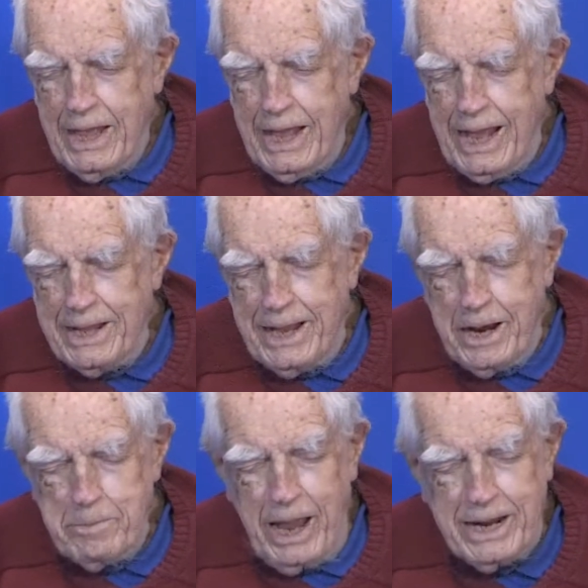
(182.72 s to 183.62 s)
and they
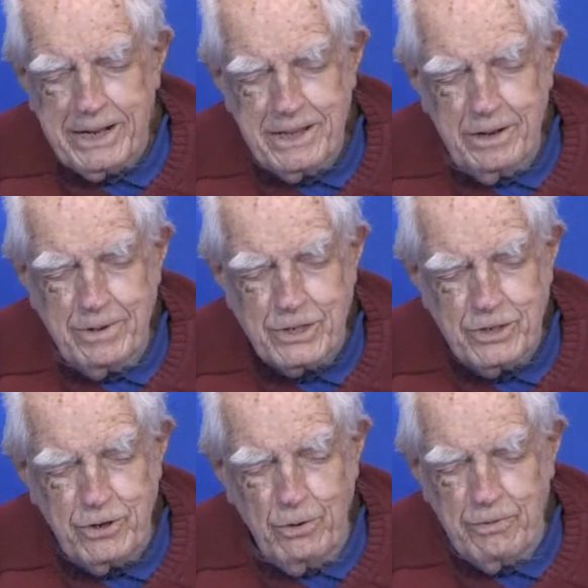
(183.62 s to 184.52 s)
are back in the Division
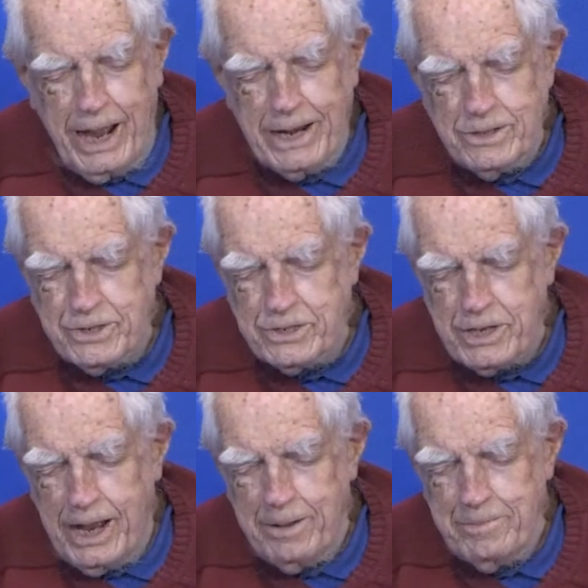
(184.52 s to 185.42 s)
Two finals. This
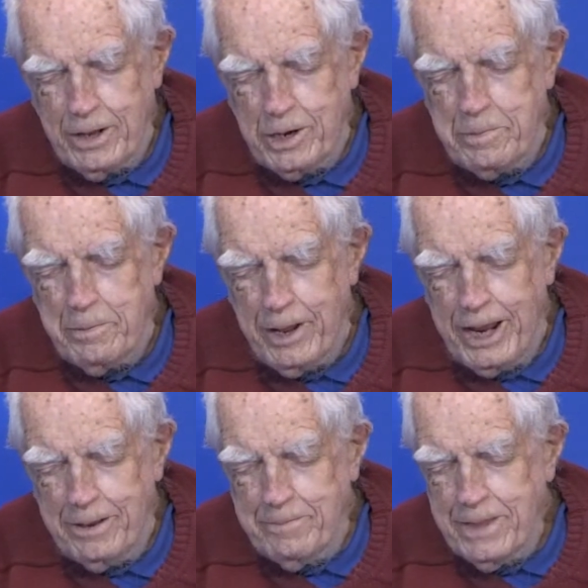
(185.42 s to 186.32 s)
time they're going to be
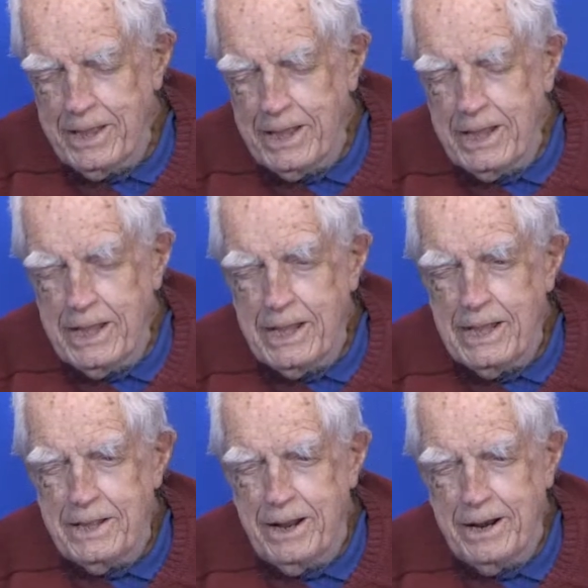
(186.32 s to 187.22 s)
playing
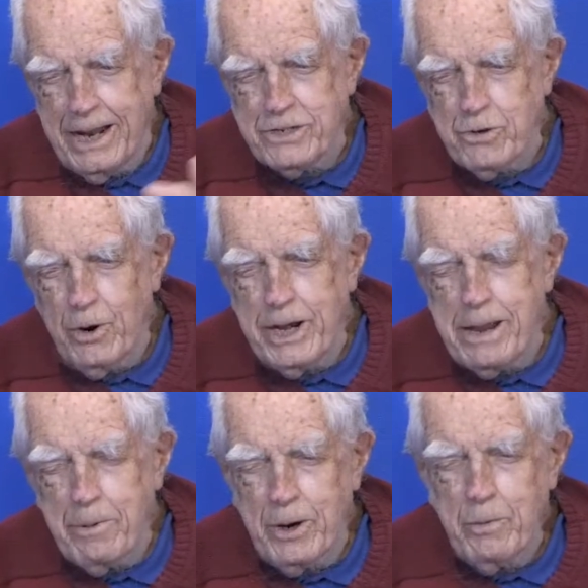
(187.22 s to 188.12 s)
their next door
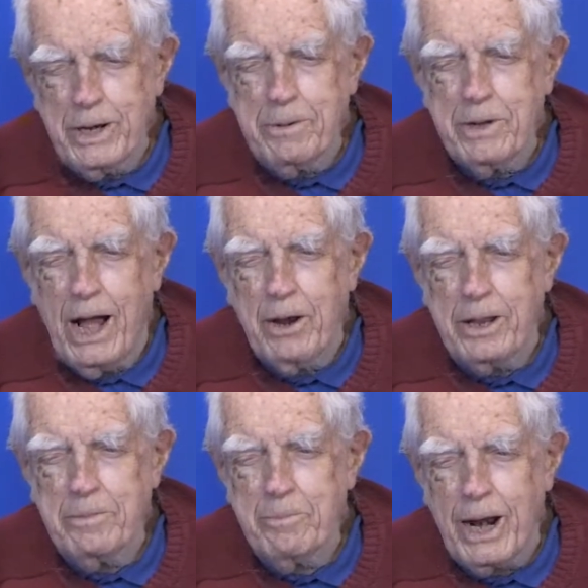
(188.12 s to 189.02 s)
neighbor in Windham
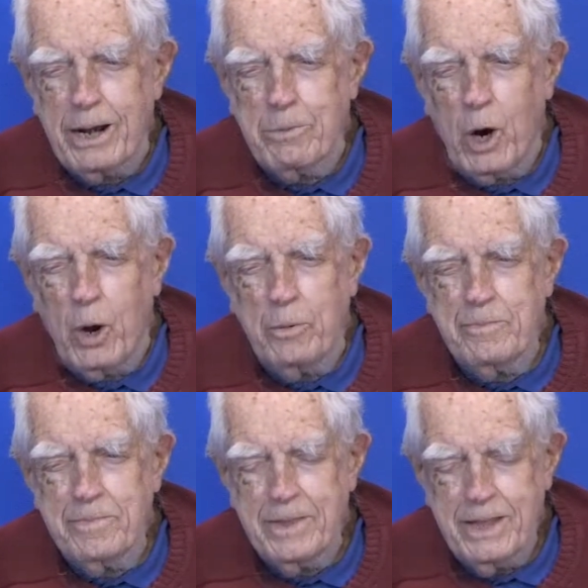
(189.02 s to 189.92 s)
County, Brattleboro.
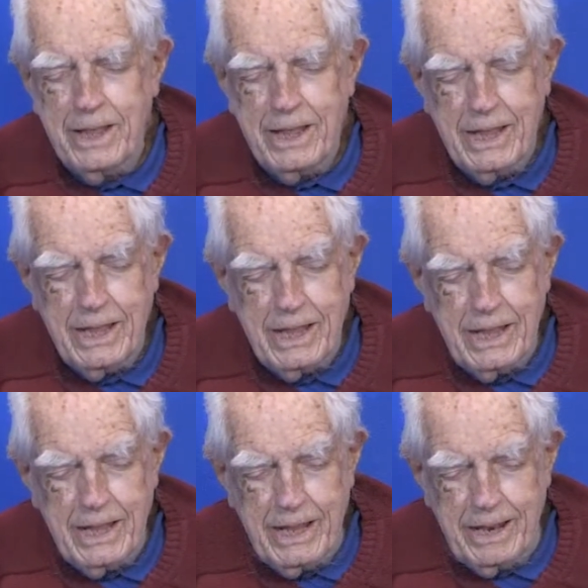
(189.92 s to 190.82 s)

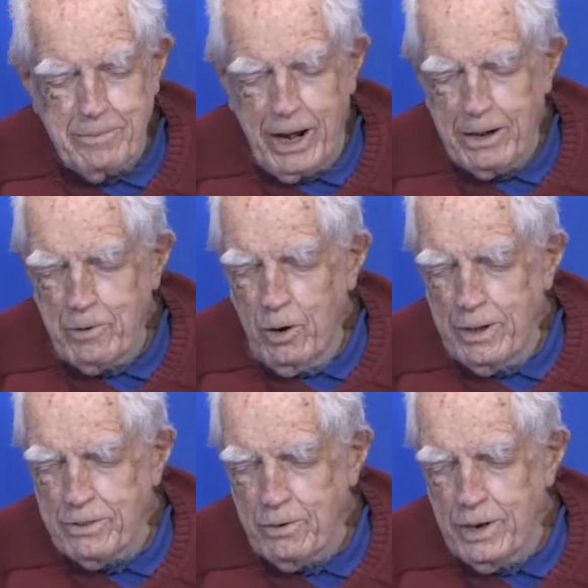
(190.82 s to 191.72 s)
And Brattleboro
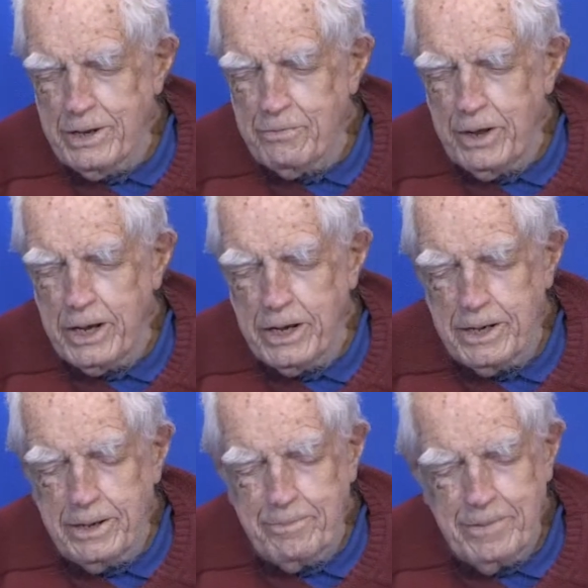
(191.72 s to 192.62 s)
went through undefeated
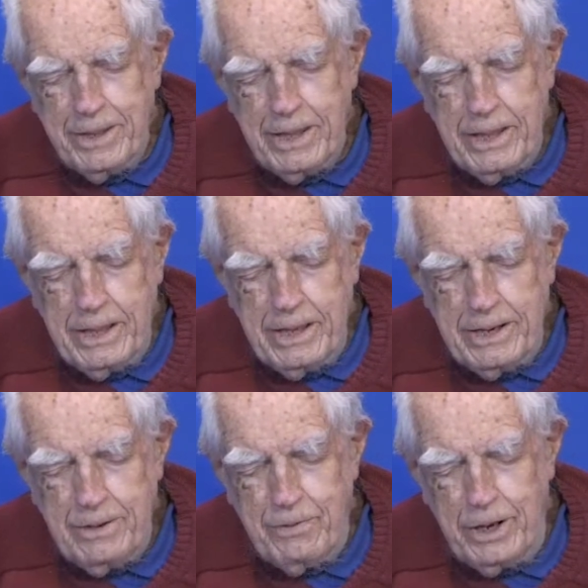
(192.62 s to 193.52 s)
and
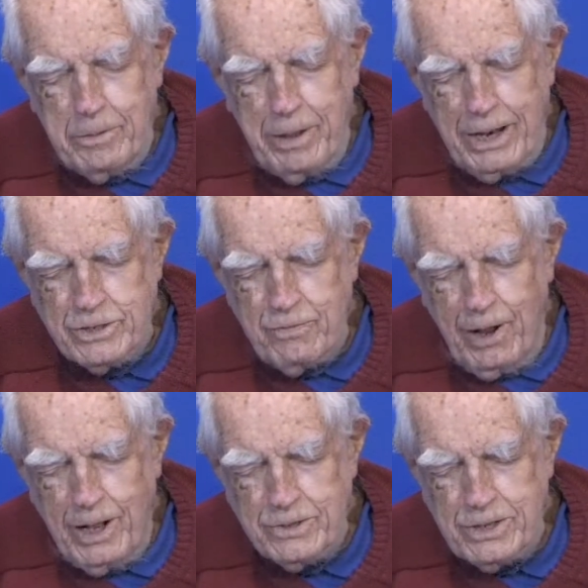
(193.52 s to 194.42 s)
defeated Bellows
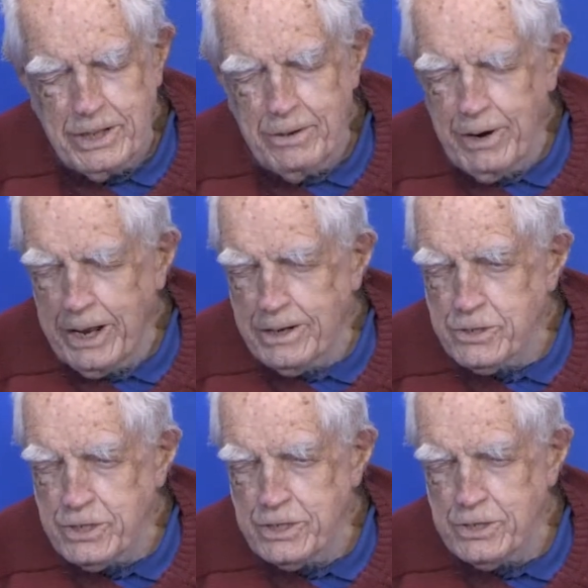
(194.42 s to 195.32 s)
Falls in the regular
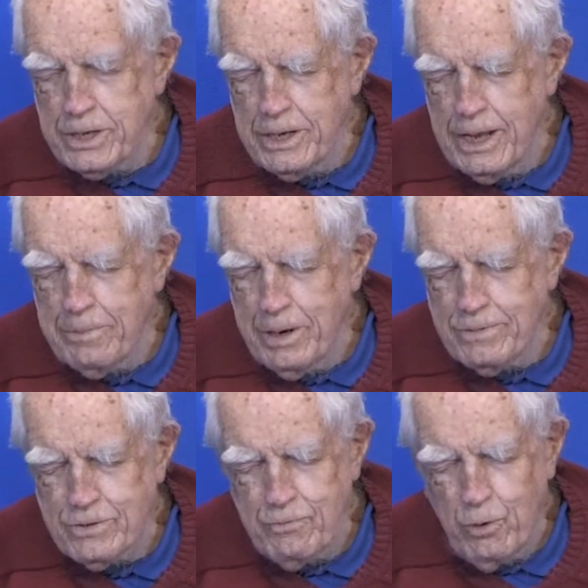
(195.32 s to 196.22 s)
season. I believe it
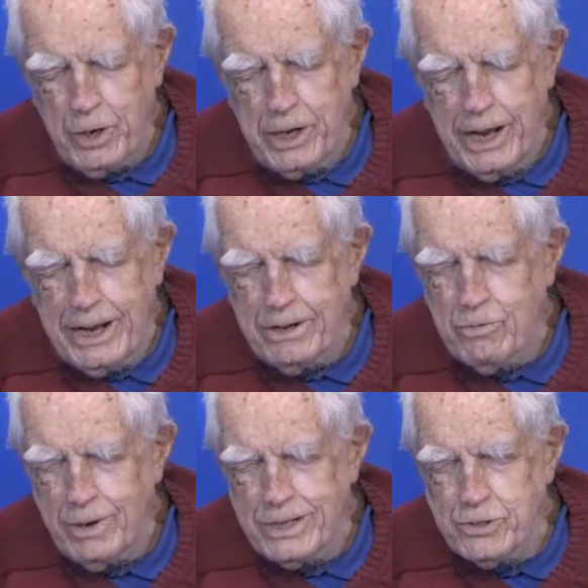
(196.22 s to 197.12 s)
was 49 to
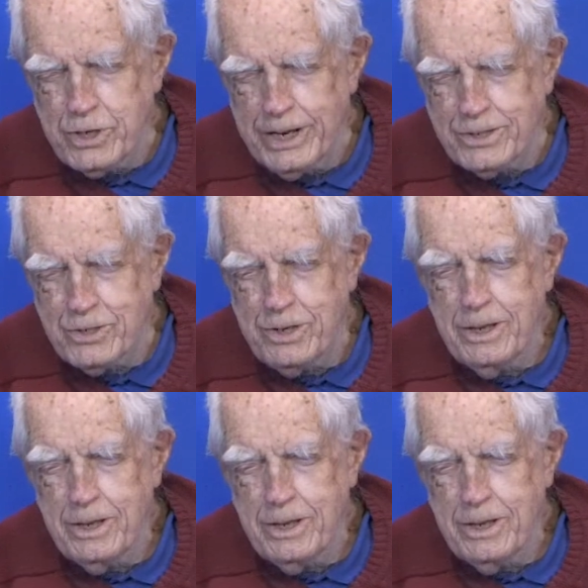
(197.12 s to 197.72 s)
26